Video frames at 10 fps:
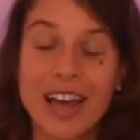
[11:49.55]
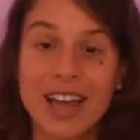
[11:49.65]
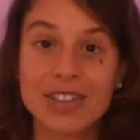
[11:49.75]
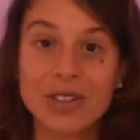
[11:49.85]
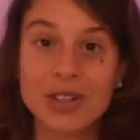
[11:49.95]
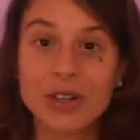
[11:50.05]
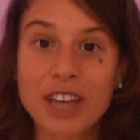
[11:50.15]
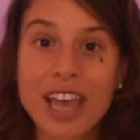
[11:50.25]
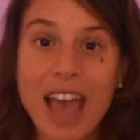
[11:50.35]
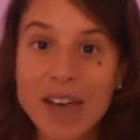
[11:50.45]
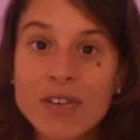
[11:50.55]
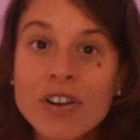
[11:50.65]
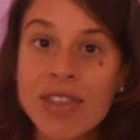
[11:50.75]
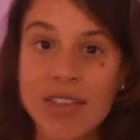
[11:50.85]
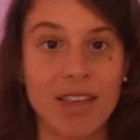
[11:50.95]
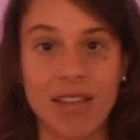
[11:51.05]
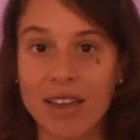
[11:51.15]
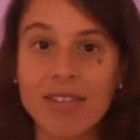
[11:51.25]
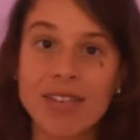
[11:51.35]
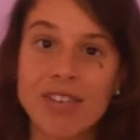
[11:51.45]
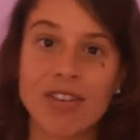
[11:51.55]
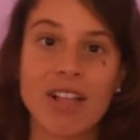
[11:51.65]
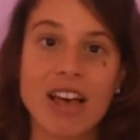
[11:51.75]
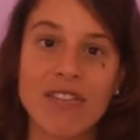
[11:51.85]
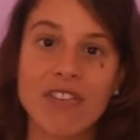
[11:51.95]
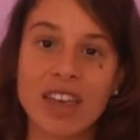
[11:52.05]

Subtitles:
and to create everything that is in your life.